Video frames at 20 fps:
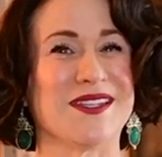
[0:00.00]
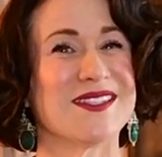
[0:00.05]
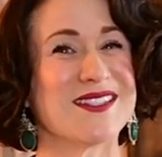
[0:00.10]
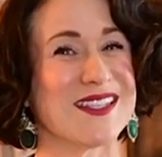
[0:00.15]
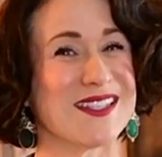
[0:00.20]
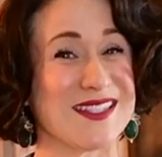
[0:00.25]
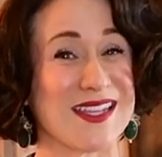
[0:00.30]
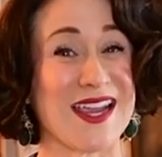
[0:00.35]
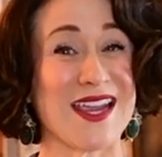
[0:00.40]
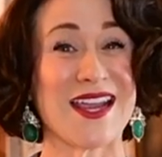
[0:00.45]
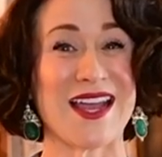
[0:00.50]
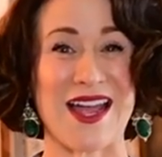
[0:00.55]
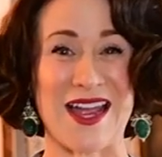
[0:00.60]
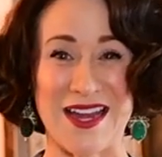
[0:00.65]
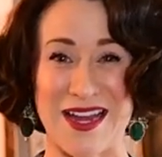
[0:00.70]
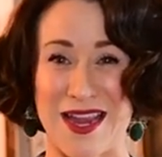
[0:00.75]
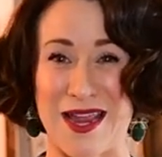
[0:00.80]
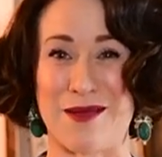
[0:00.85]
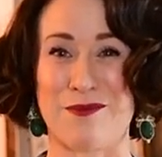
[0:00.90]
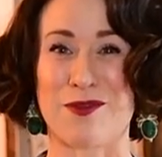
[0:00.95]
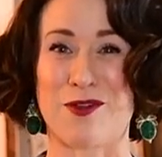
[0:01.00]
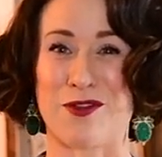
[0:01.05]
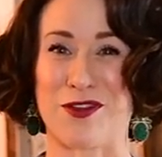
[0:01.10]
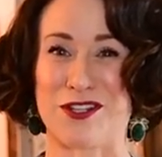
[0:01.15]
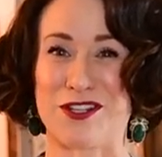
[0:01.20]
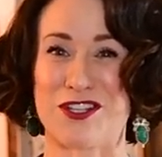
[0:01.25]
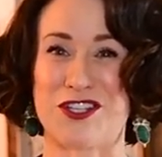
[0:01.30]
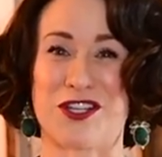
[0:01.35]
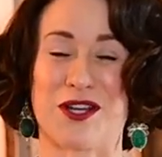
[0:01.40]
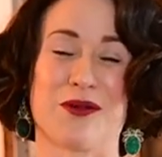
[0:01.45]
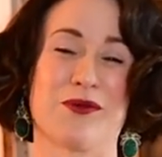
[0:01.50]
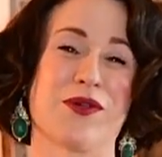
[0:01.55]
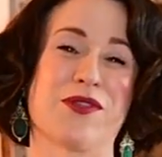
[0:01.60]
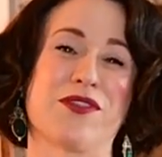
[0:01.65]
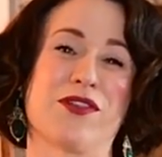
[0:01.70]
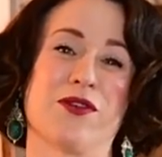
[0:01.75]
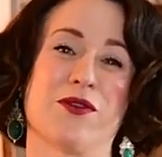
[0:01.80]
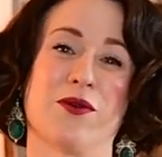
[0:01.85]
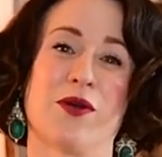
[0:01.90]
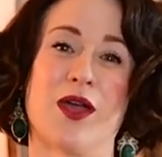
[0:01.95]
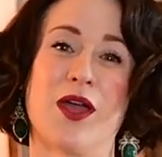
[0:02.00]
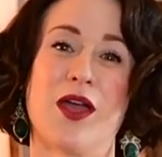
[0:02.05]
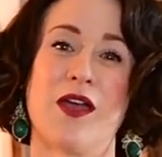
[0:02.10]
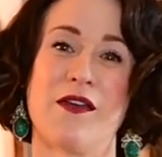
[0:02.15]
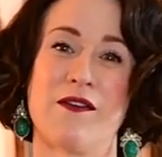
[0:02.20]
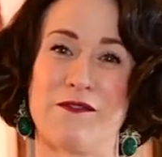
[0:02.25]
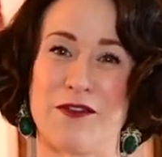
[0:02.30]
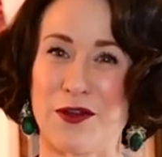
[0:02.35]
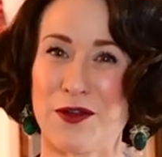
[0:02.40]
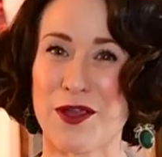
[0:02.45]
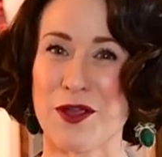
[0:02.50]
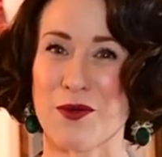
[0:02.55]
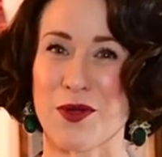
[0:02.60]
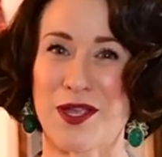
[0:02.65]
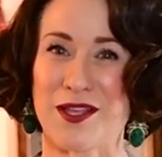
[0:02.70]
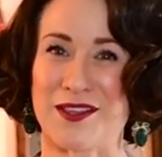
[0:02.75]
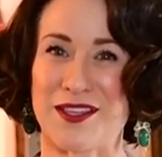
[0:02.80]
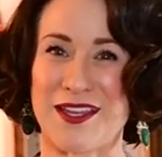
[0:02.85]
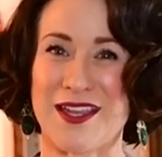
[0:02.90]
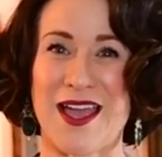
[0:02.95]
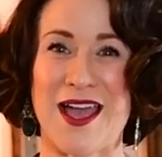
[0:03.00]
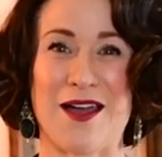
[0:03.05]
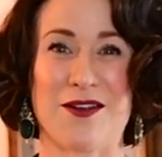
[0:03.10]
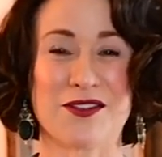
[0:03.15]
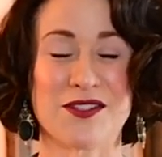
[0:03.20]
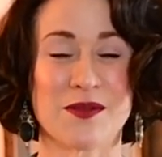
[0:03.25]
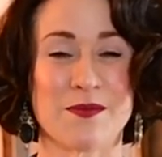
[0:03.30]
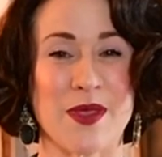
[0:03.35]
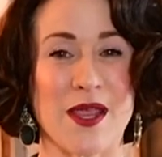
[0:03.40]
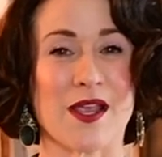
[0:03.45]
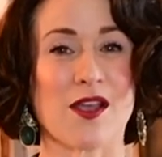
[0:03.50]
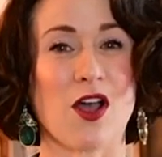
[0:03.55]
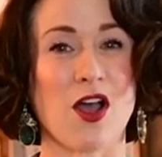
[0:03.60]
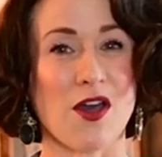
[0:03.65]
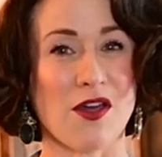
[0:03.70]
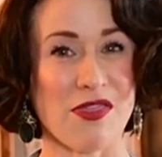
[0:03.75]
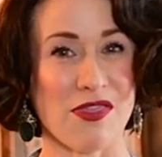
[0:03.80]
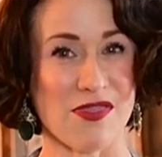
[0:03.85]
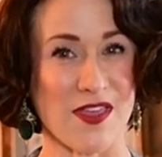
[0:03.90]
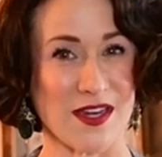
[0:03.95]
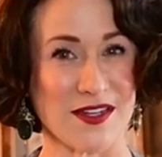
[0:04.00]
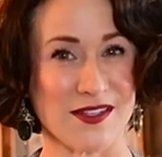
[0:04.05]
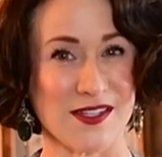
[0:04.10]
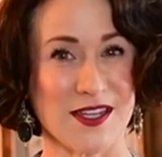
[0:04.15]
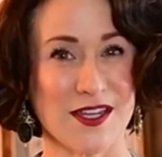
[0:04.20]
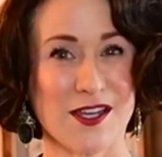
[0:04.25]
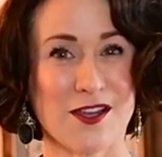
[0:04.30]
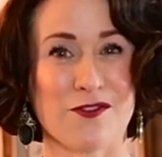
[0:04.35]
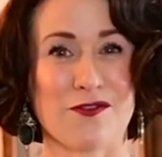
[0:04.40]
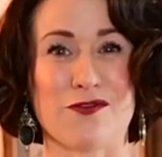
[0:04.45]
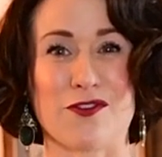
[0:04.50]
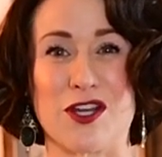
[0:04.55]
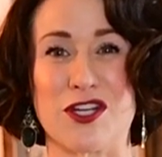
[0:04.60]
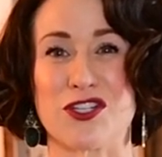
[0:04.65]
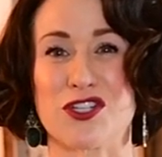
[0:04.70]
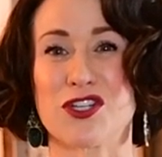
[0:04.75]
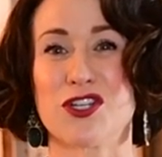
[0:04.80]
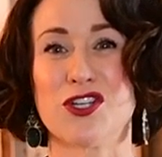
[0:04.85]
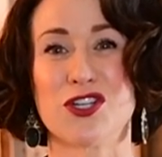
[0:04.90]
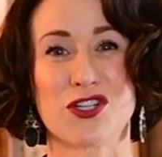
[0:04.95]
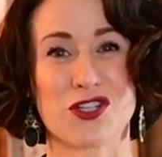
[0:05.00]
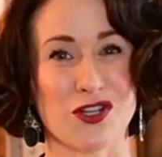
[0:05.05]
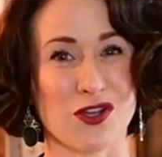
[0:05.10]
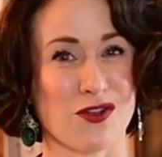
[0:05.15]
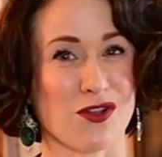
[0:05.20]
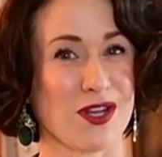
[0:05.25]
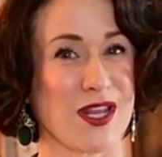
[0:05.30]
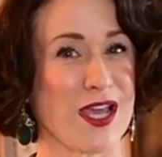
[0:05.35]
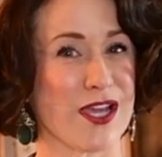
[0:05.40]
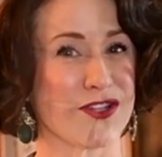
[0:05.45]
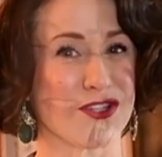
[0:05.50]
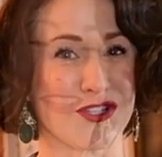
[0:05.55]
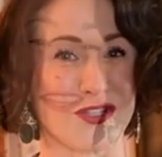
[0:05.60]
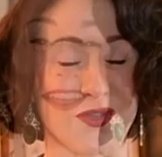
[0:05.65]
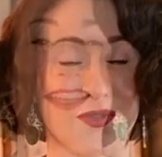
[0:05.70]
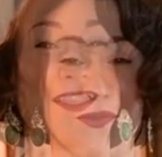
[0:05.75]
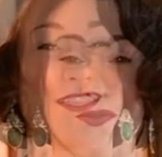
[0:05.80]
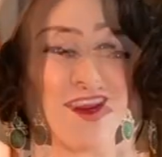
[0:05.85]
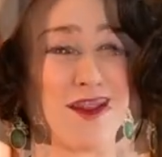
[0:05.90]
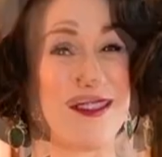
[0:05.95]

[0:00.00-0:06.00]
Today, I am going to share with you very quickly how to make authentic French chocolat chaud.